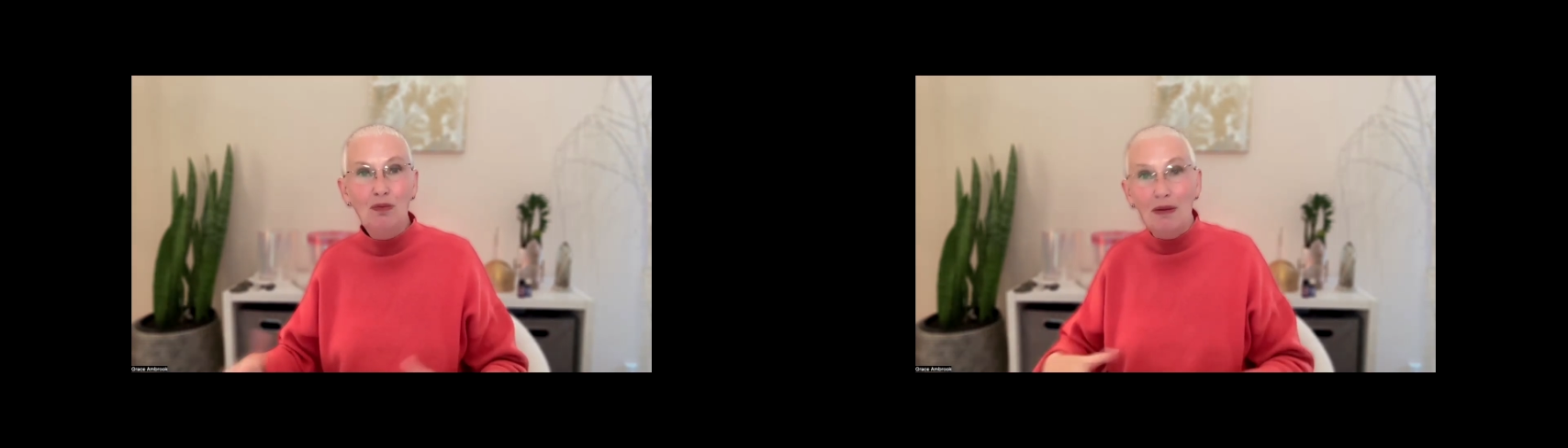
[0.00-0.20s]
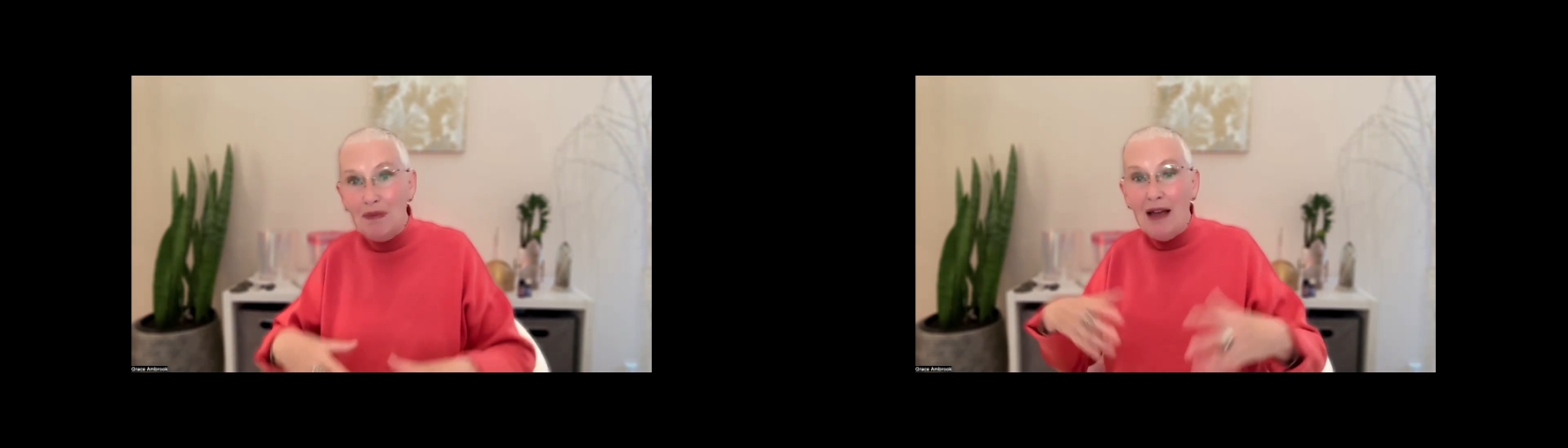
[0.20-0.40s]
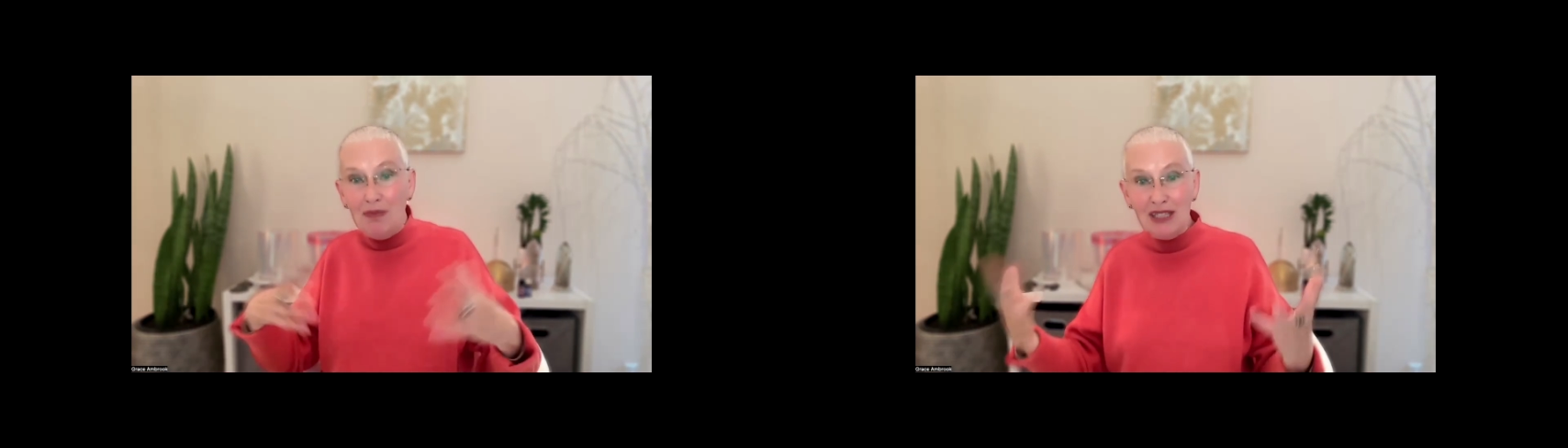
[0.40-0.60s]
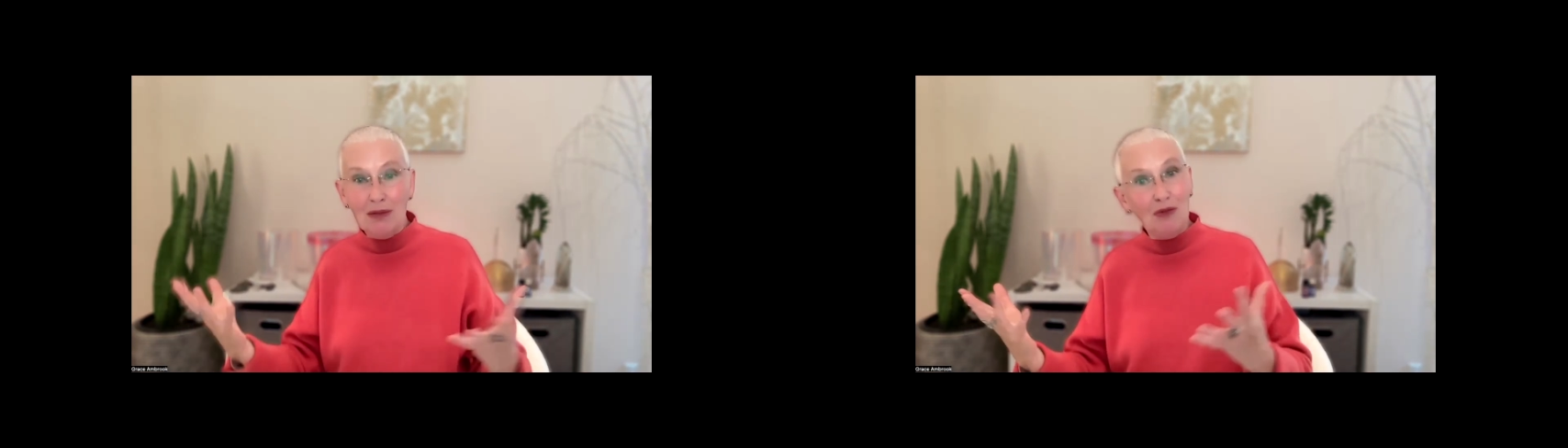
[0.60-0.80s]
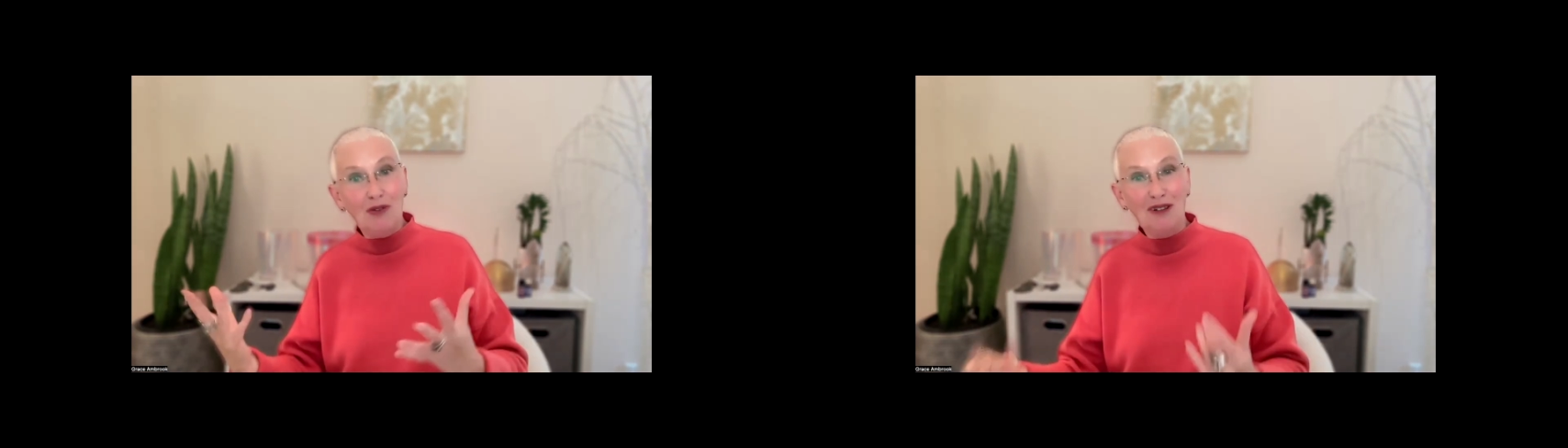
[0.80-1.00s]
but perhaps
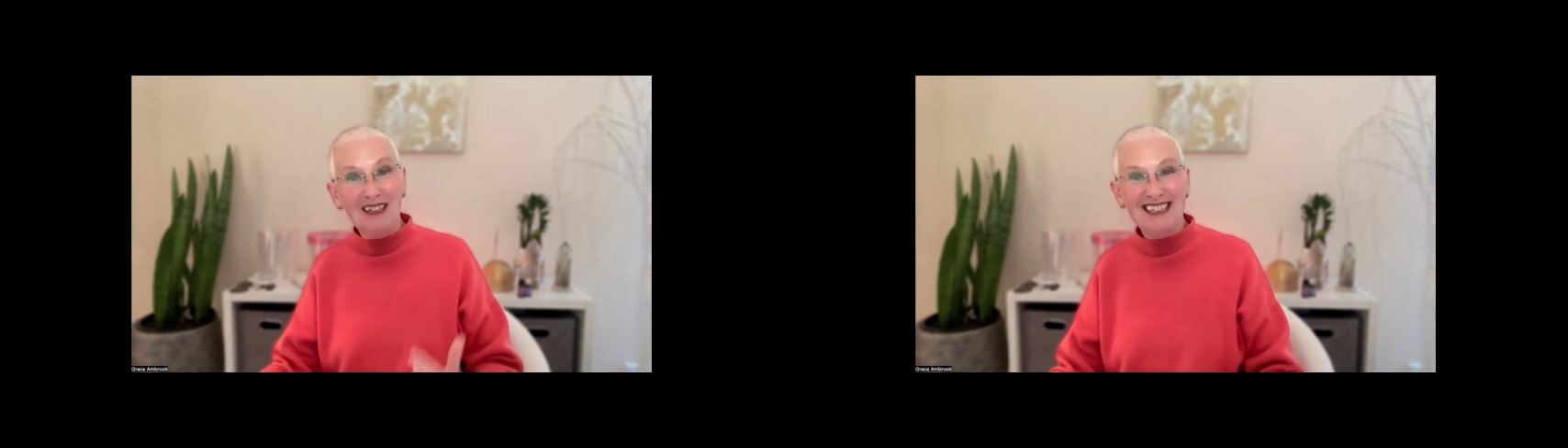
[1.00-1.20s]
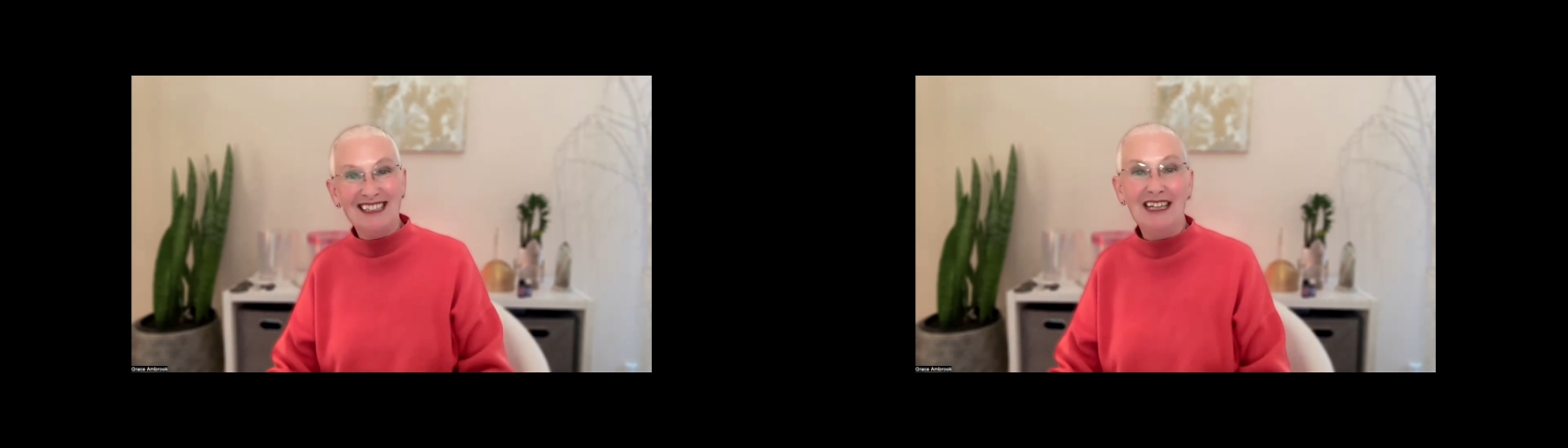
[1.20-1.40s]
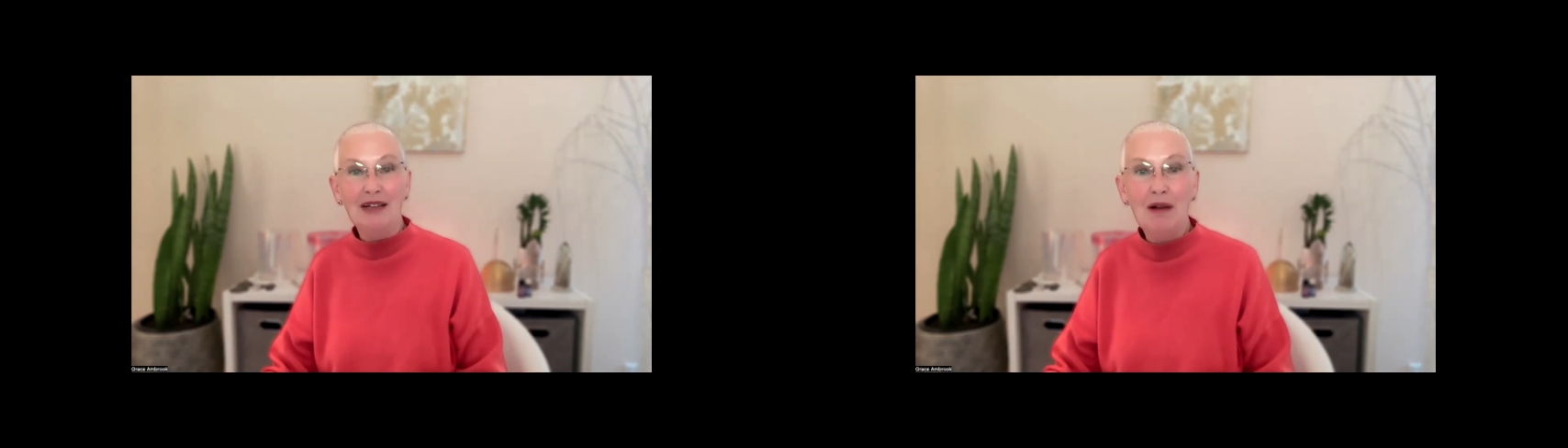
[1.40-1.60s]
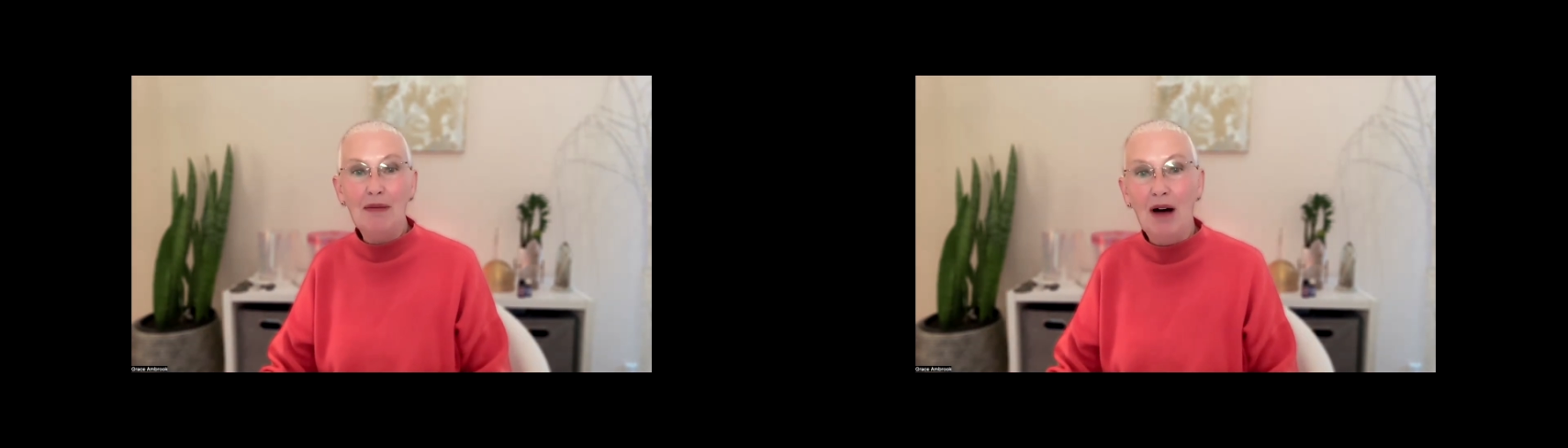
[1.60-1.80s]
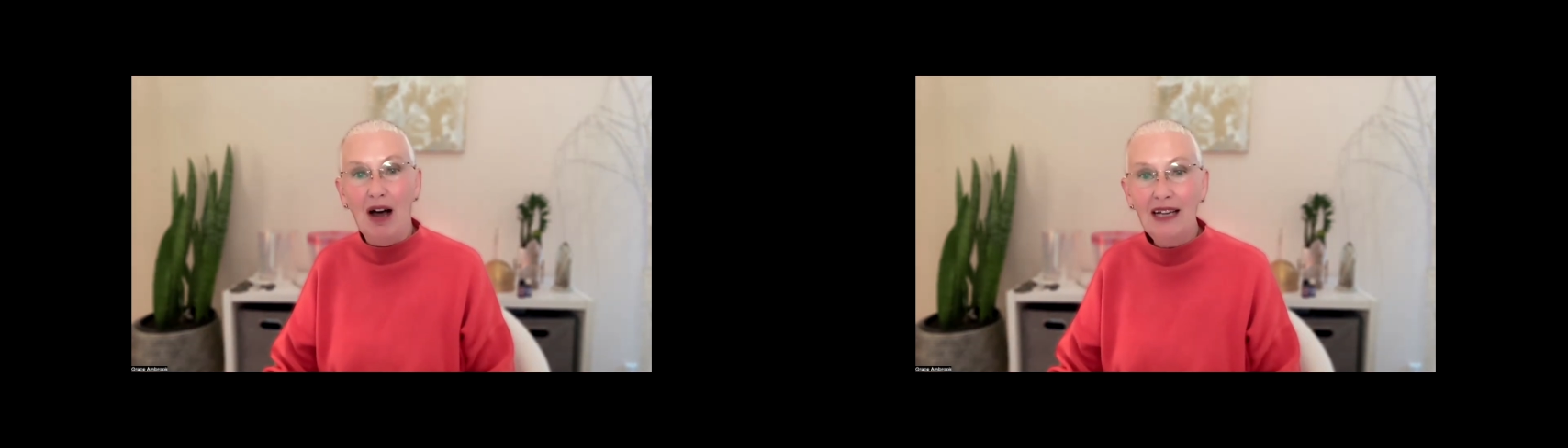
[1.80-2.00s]
some of you listening
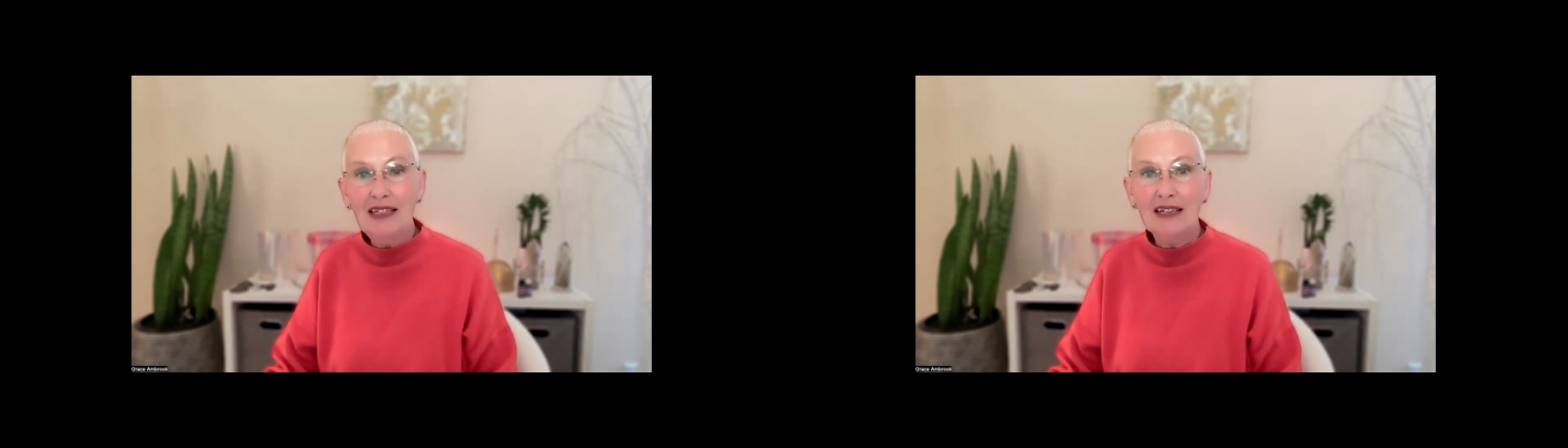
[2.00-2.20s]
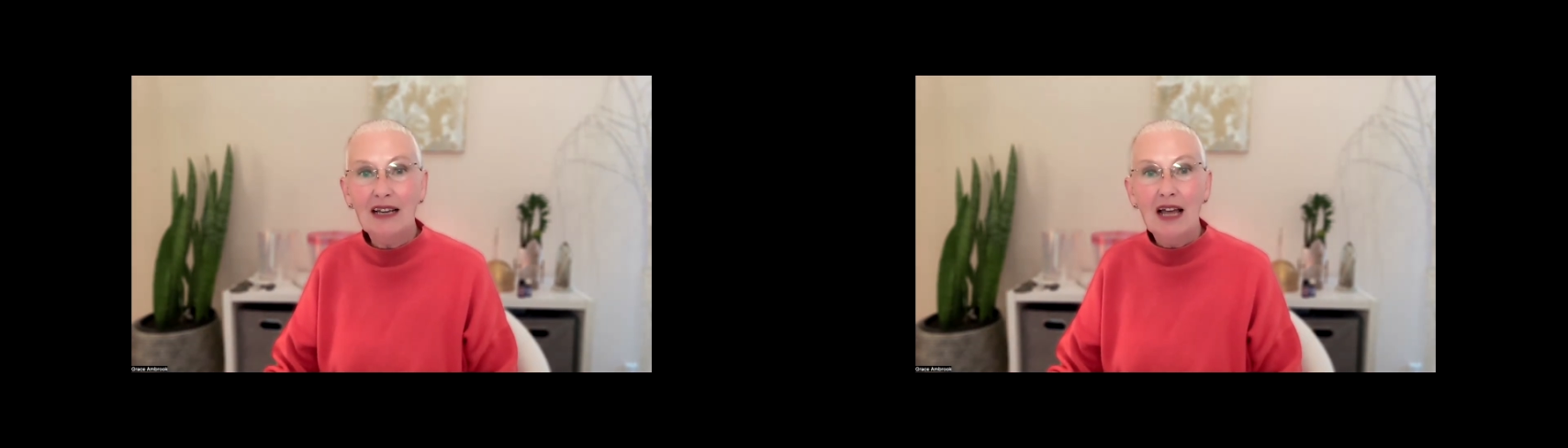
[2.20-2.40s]
might.